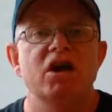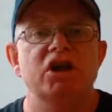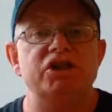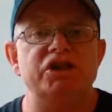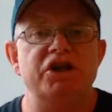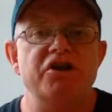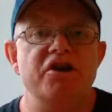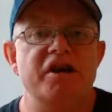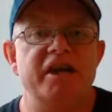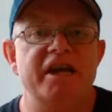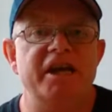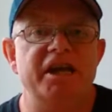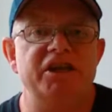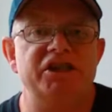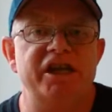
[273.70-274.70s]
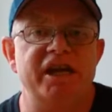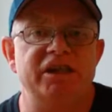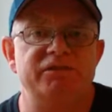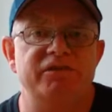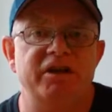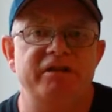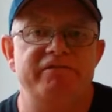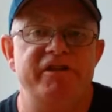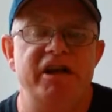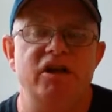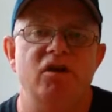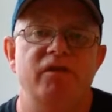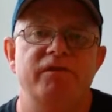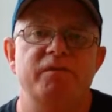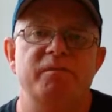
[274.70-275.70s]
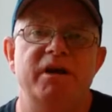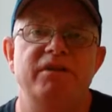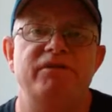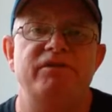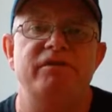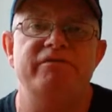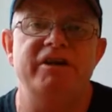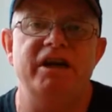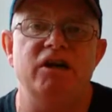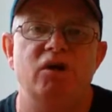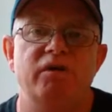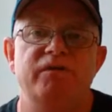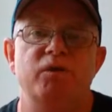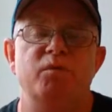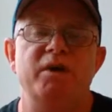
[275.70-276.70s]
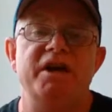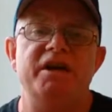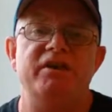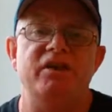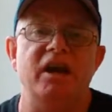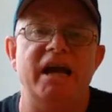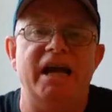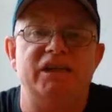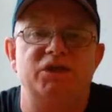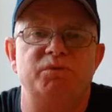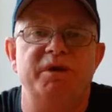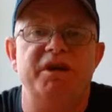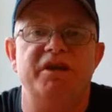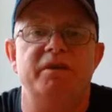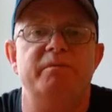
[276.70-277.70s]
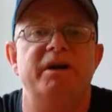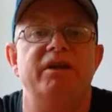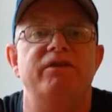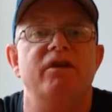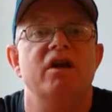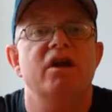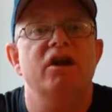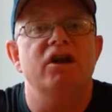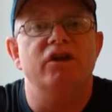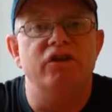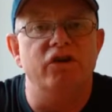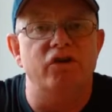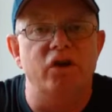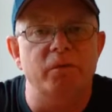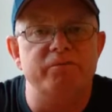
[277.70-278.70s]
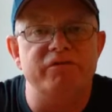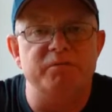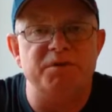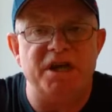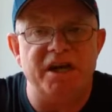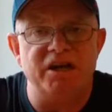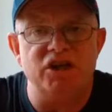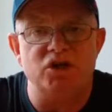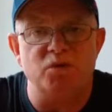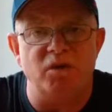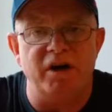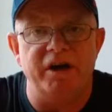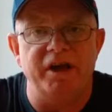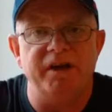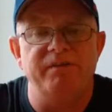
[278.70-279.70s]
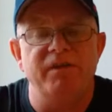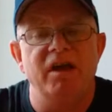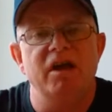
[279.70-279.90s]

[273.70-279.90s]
So you're going to get a chance for the video of the month, the video of the week, the last week of the month, the group from $10 to $20,